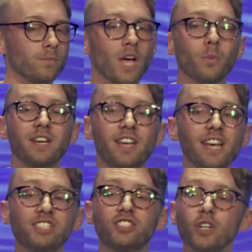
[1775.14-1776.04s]
That when
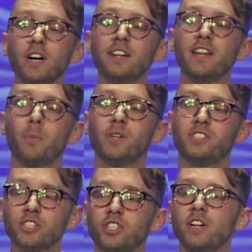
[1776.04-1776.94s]
he stood in a
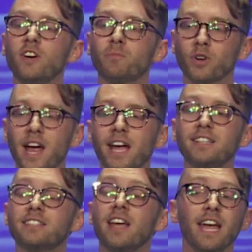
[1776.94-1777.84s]
position of
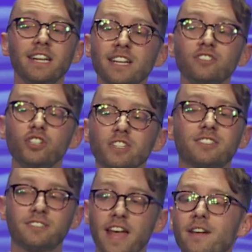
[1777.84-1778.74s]
praise, he didn't
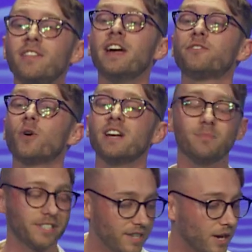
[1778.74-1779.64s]
just stand there for
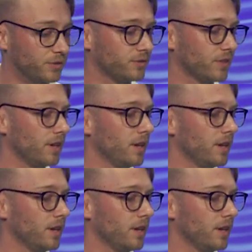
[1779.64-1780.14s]
himself.